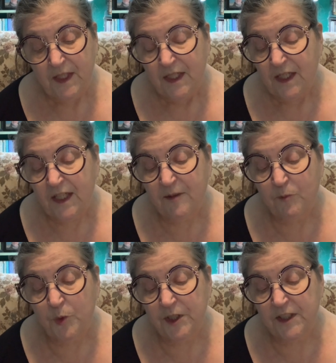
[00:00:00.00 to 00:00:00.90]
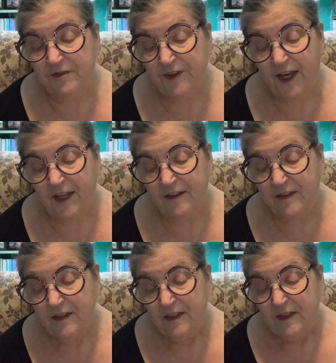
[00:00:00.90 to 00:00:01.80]
I am really fat,
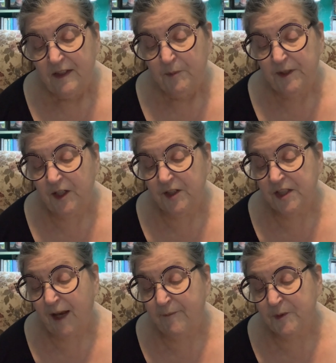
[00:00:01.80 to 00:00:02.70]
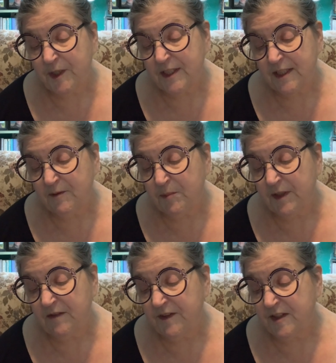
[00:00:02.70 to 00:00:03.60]
but there are times when I seem to be
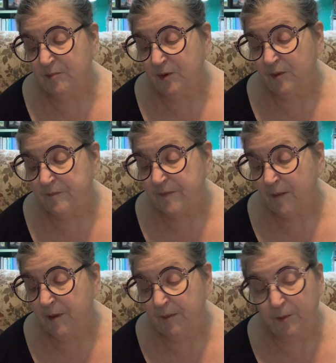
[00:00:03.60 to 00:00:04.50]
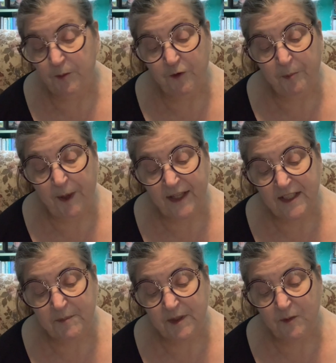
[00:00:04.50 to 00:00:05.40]
invisible. People move
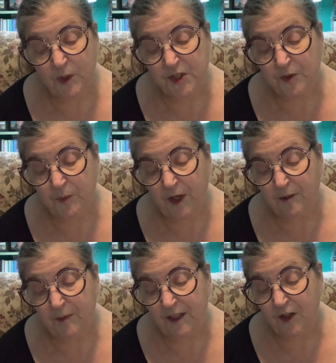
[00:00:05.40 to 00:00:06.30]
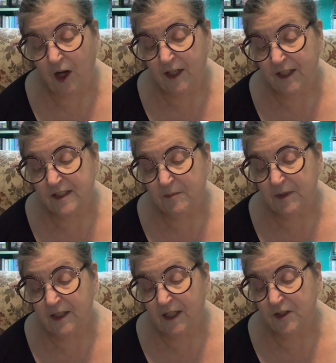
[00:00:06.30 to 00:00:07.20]
past me, reach around me, knock into
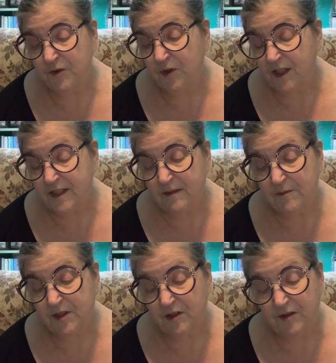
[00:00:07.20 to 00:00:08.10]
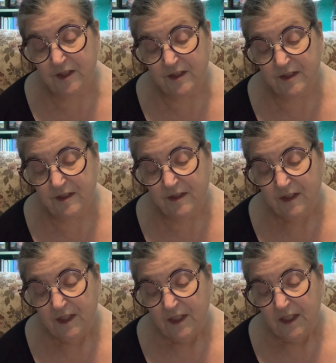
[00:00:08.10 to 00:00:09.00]
me, and do not seem to notice.
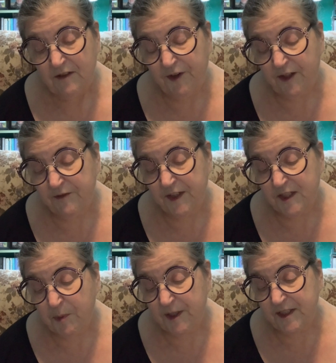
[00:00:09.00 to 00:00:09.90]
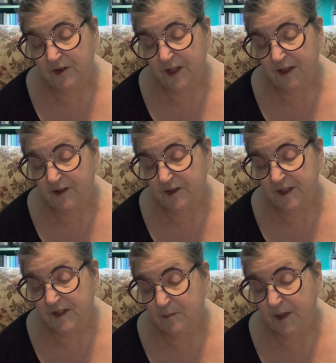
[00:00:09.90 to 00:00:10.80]
In front of the espresso counter
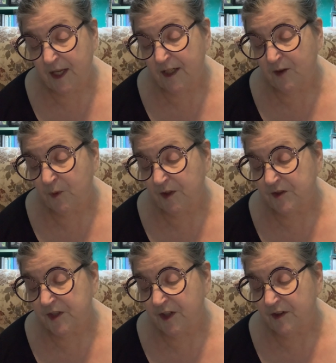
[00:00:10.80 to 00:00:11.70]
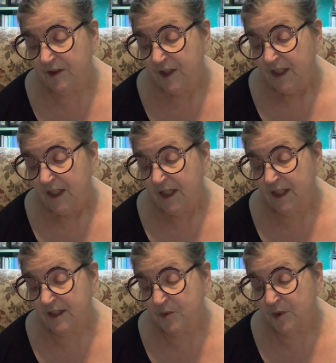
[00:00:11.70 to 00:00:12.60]
sits a man in a wheelchair. He
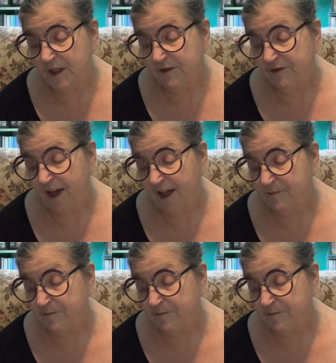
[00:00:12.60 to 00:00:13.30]
is really fat.